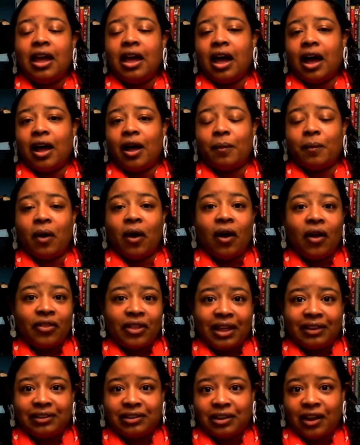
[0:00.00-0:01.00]
all
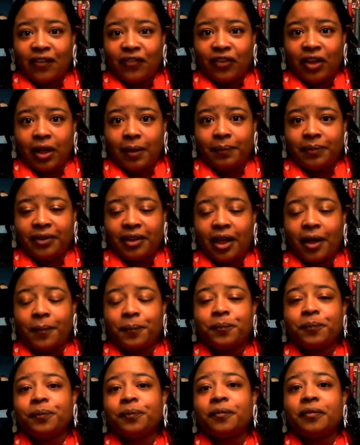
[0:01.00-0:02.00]
that stuff comes
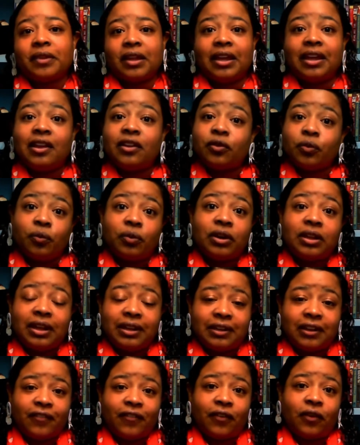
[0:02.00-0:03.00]
up is really
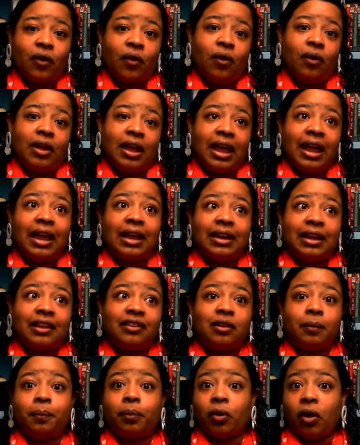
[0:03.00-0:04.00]
difficult, and it's
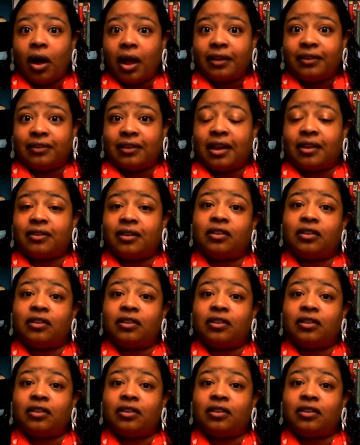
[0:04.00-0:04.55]
a process.